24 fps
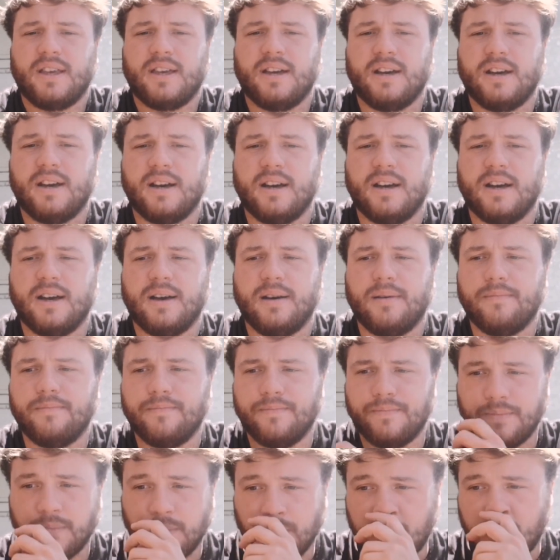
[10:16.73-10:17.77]

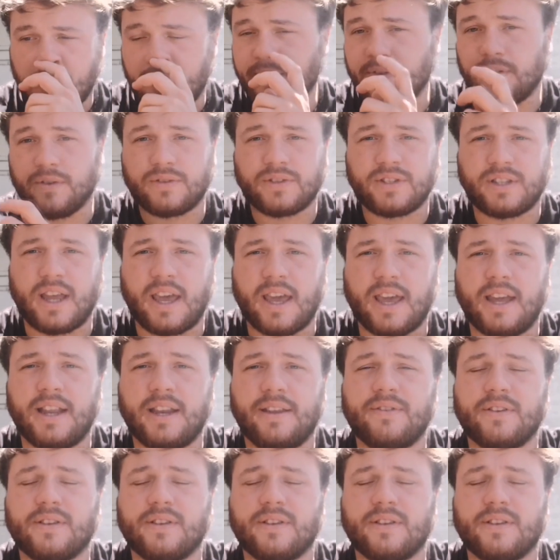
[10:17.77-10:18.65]
wherever you're staying.